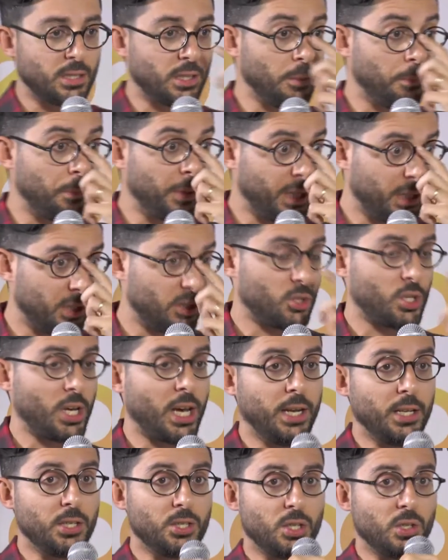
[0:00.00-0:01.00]
the biggest
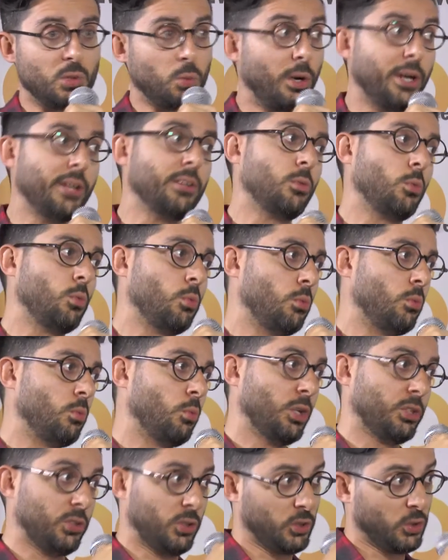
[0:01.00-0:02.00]
challenge is
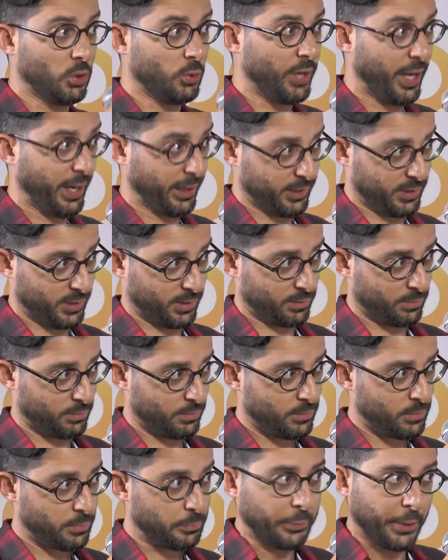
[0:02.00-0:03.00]
what to do next,
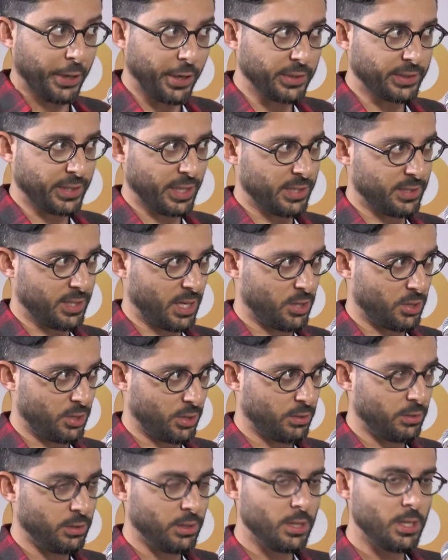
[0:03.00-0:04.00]
prioritization.